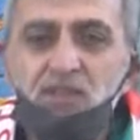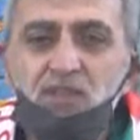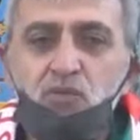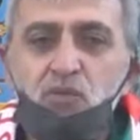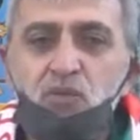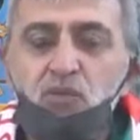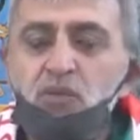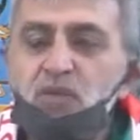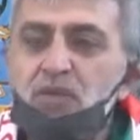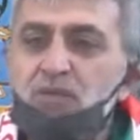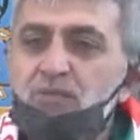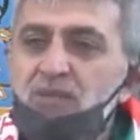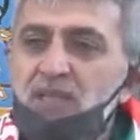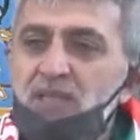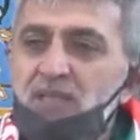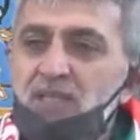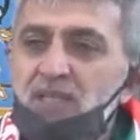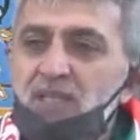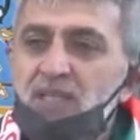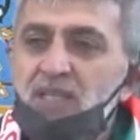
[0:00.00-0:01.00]
We will
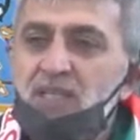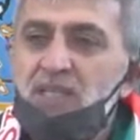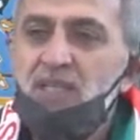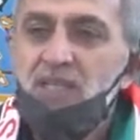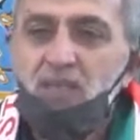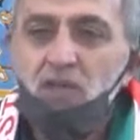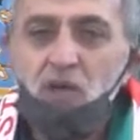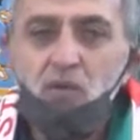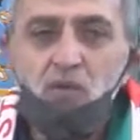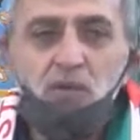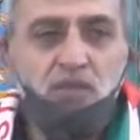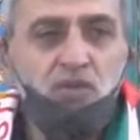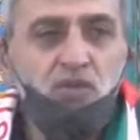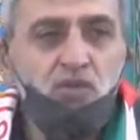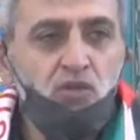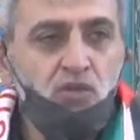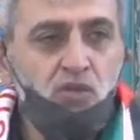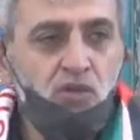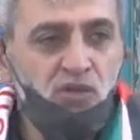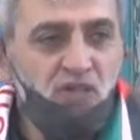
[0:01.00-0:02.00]
be going
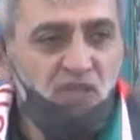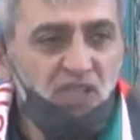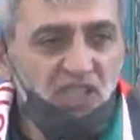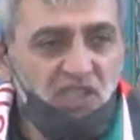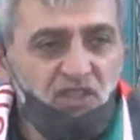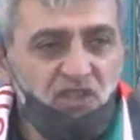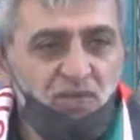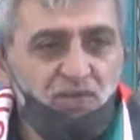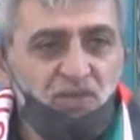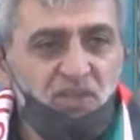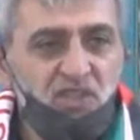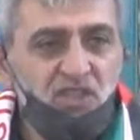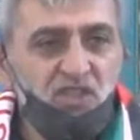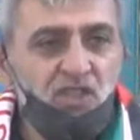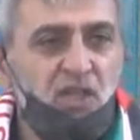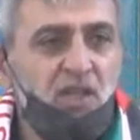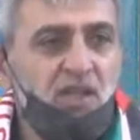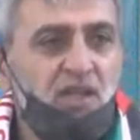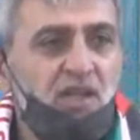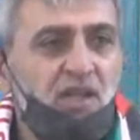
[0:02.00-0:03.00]
to Egypt,
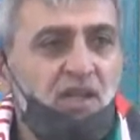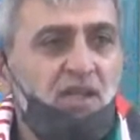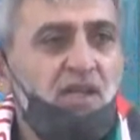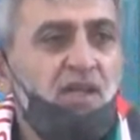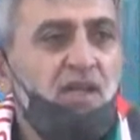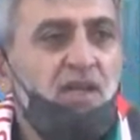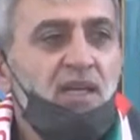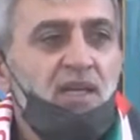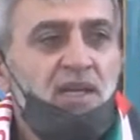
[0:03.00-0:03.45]
inshallah,